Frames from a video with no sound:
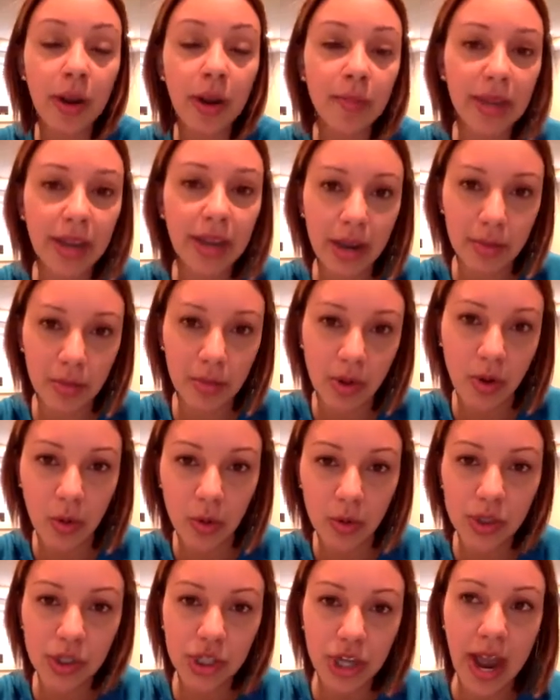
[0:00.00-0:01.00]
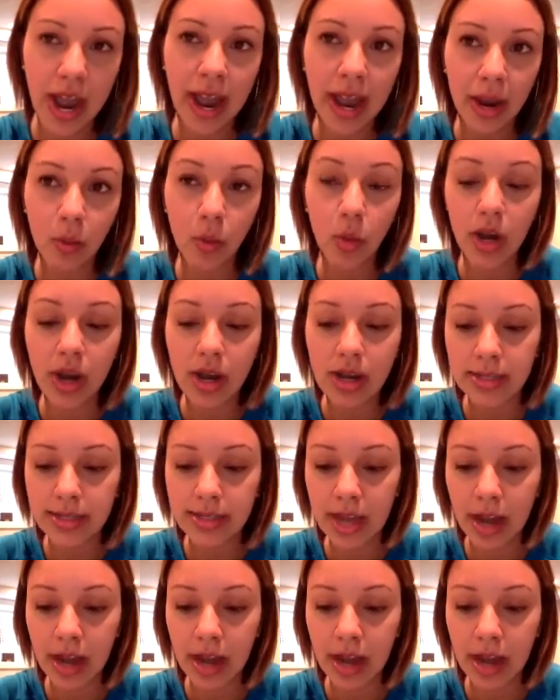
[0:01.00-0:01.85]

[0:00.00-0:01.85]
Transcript: I became a coach, I was